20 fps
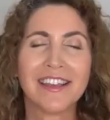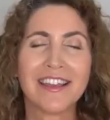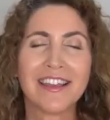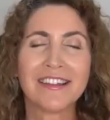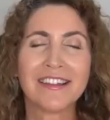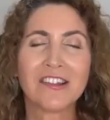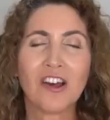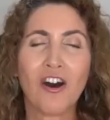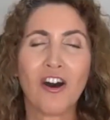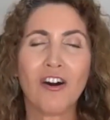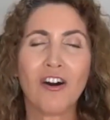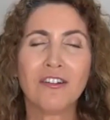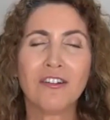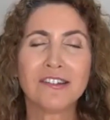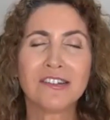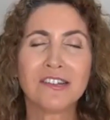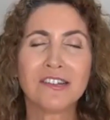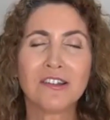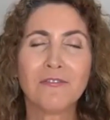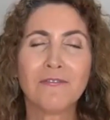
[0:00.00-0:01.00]
is
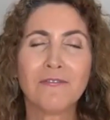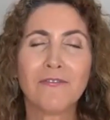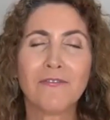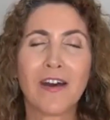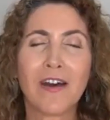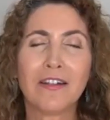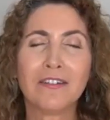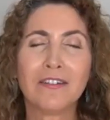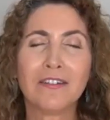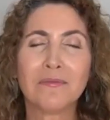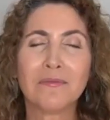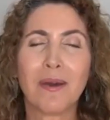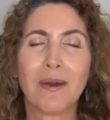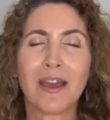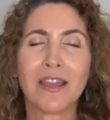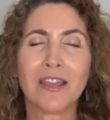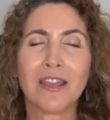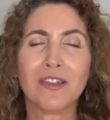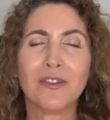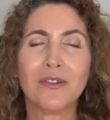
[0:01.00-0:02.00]
also felt
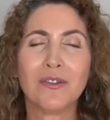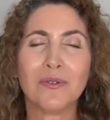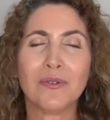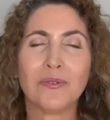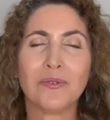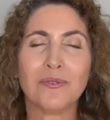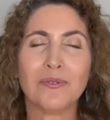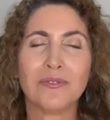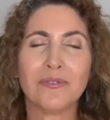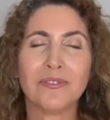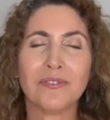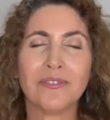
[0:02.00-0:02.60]
by you.